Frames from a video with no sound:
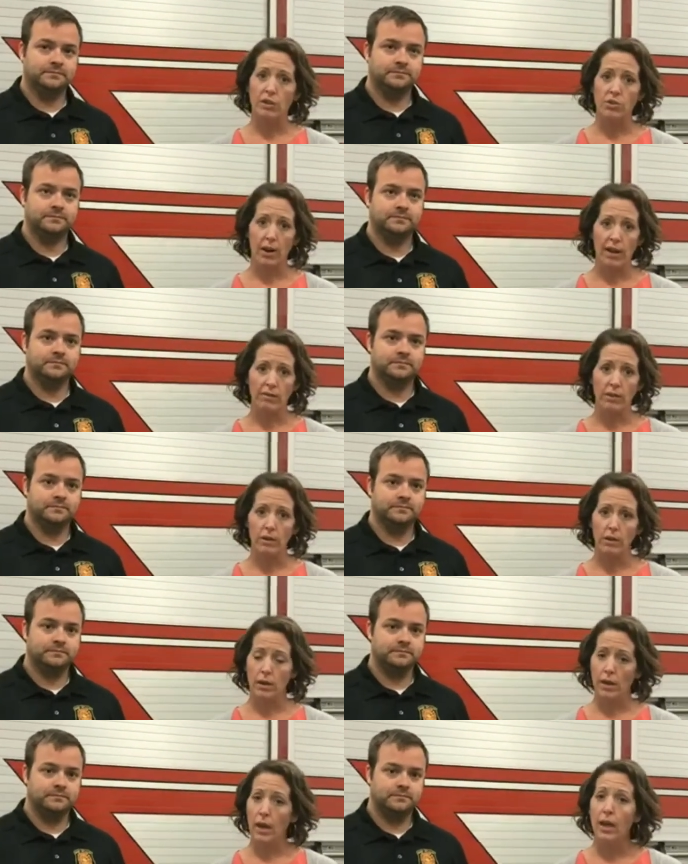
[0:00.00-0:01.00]
Speaker 1: driver
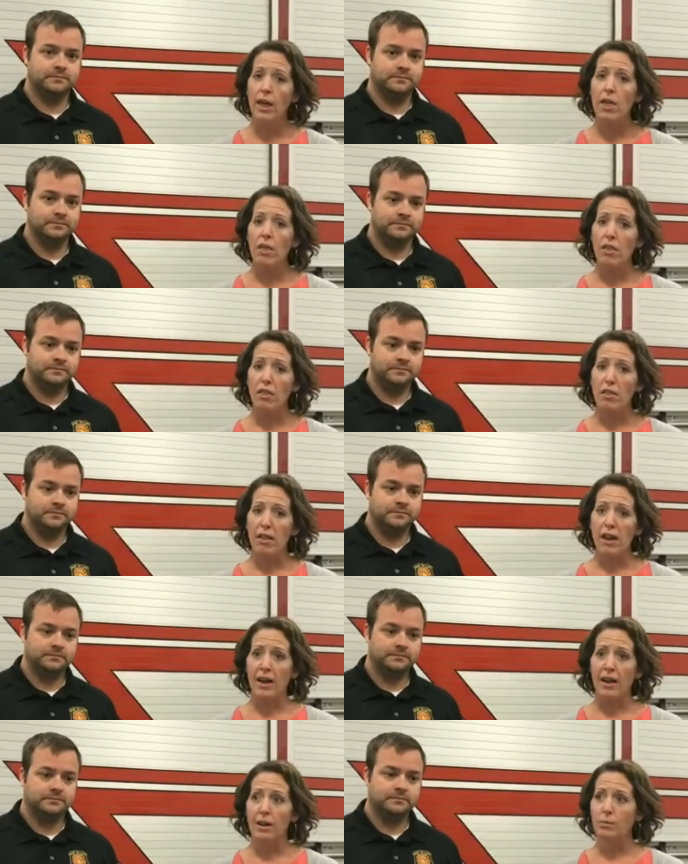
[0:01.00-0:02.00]
and
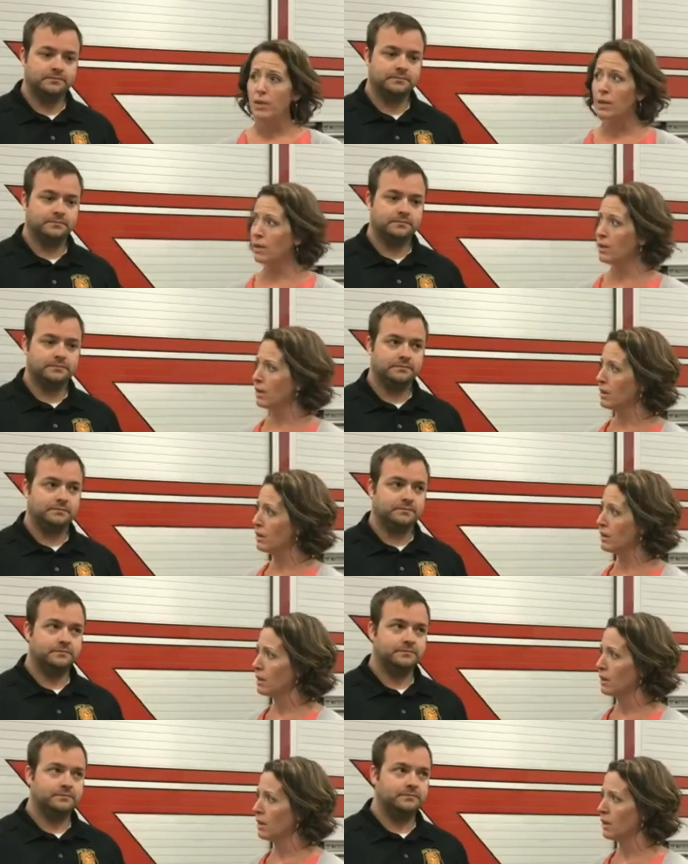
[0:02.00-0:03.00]
that how many
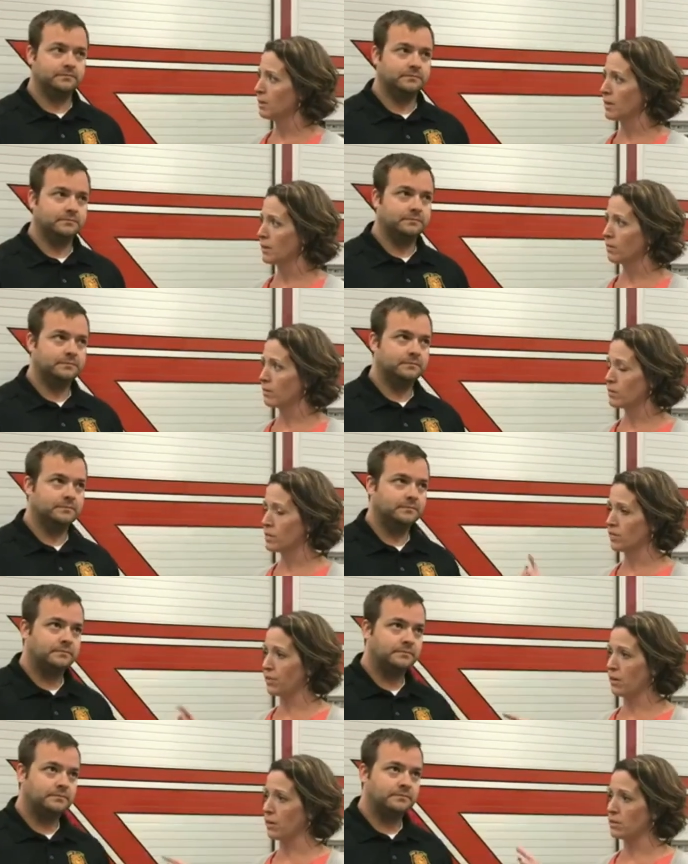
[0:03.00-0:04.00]
how many
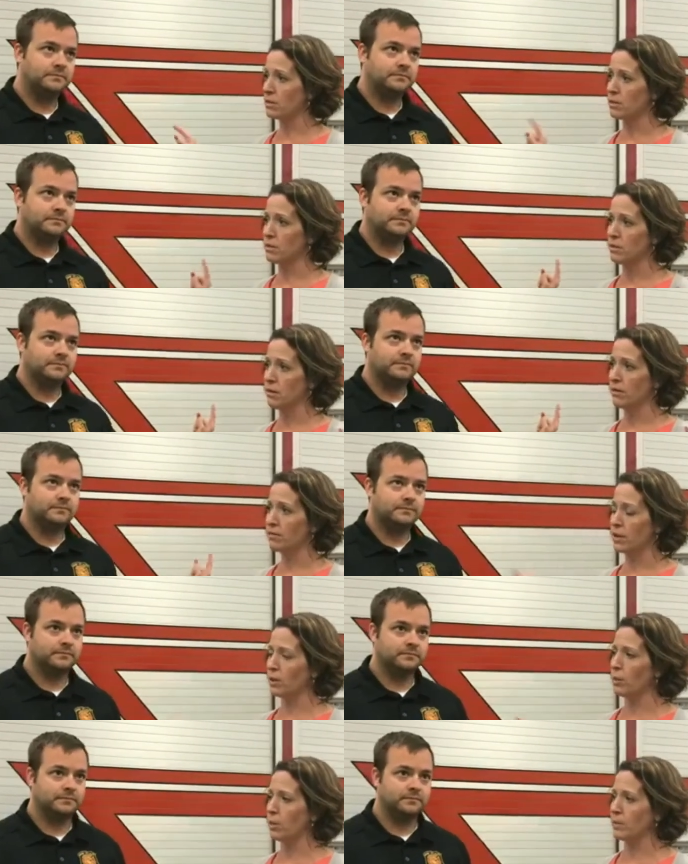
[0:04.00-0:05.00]
different fire
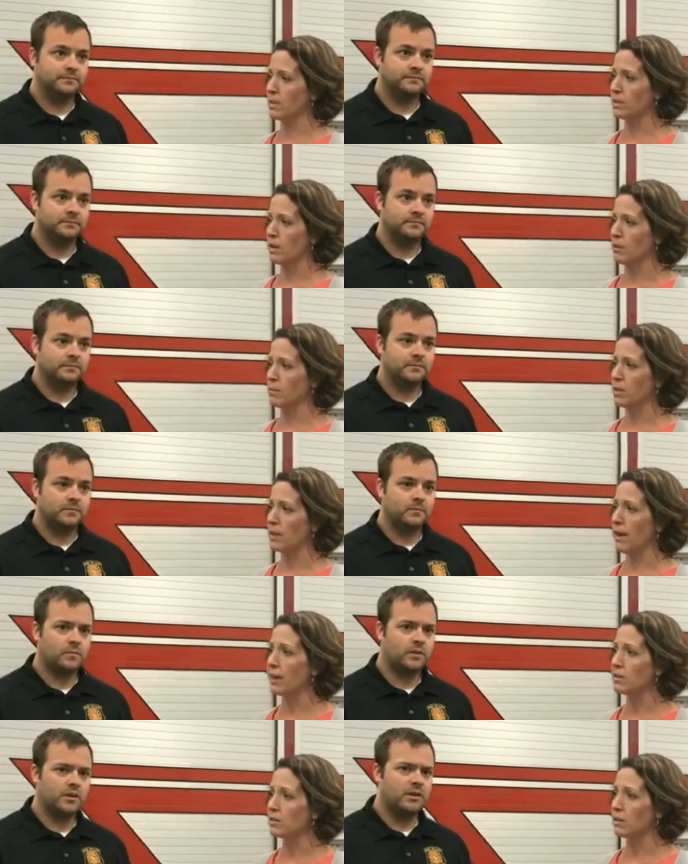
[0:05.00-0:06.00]
departments came to that
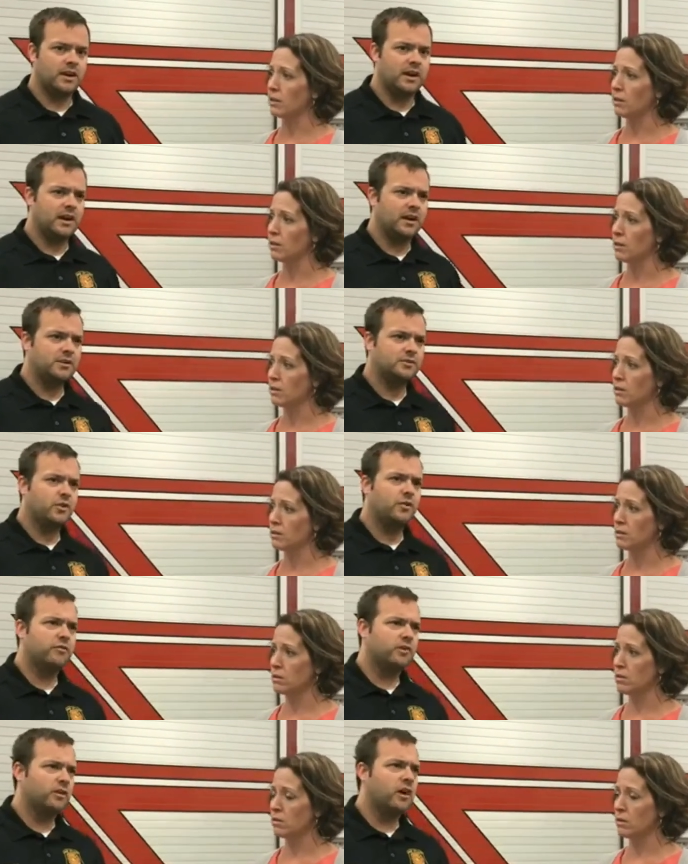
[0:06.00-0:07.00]
so,
Speaker 2: uh, it was
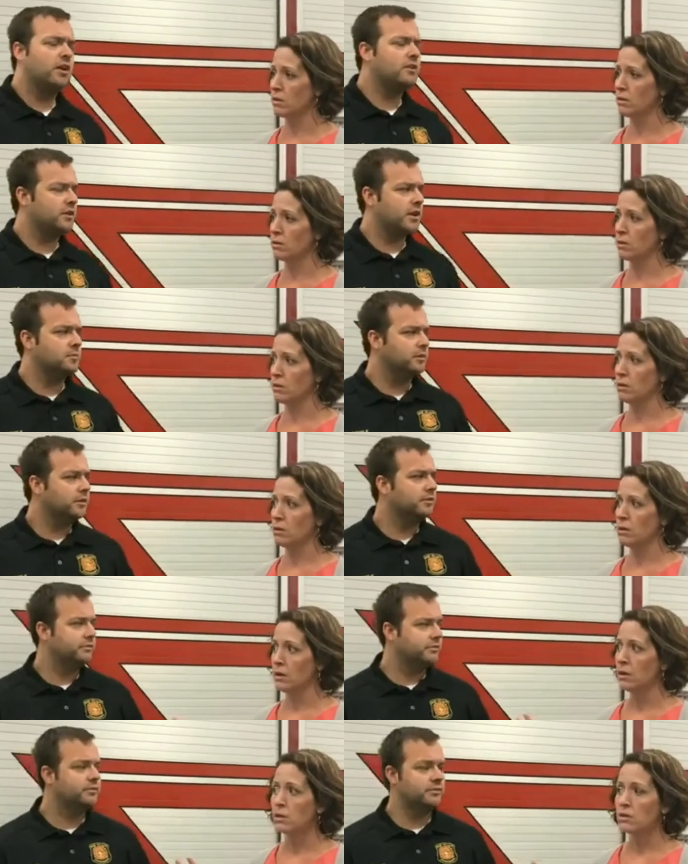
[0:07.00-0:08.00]
over 100 i believe
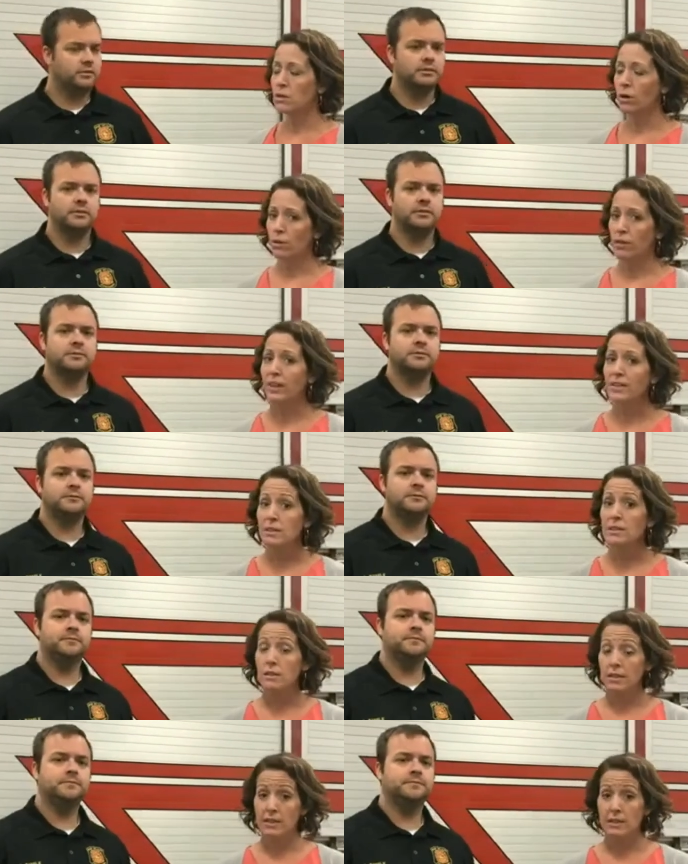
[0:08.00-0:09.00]
Speaker 1: so that's
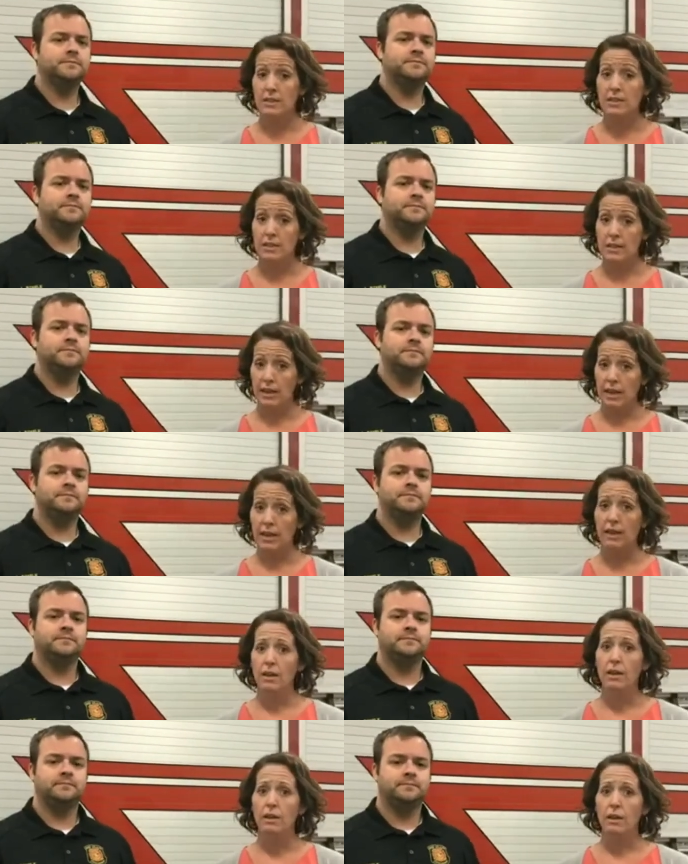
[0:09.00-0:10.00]
that's insane
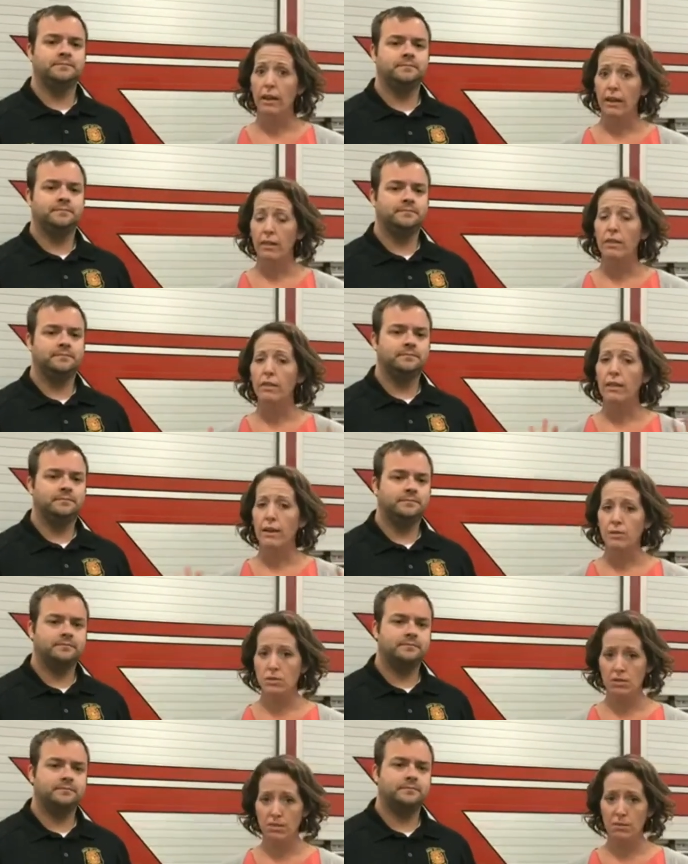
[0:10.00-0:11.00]
like
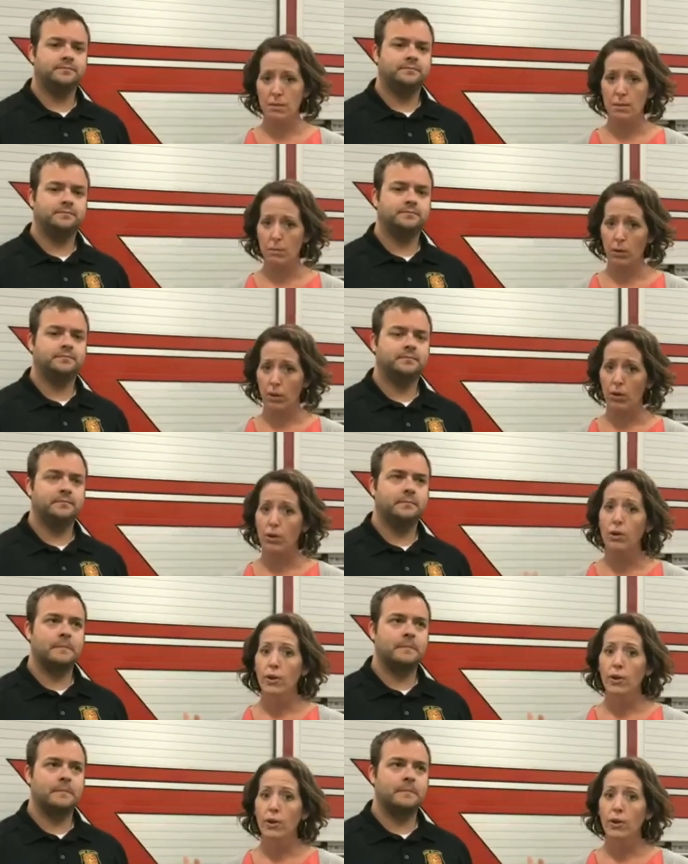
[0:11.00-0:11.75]
thousands of people